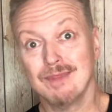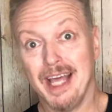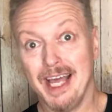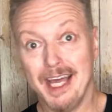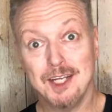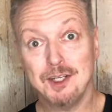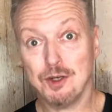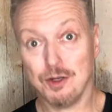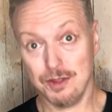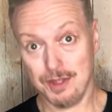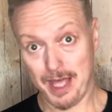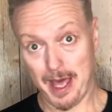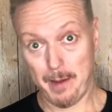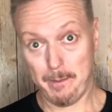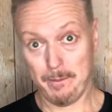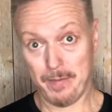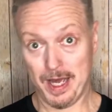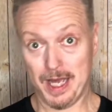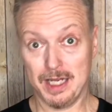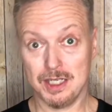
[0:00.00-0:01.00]
entered that
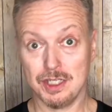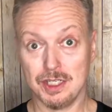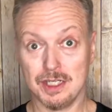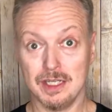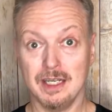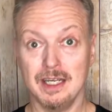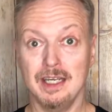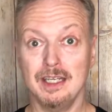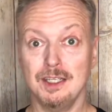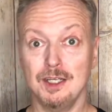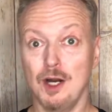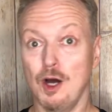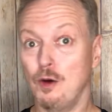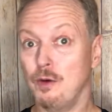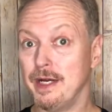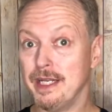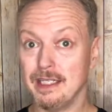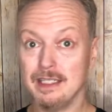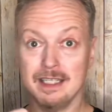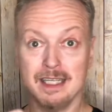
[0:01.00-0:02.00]
much. You know,
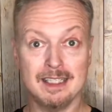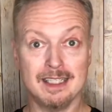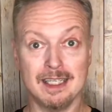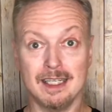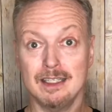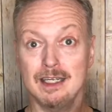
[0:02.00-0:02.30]
it's a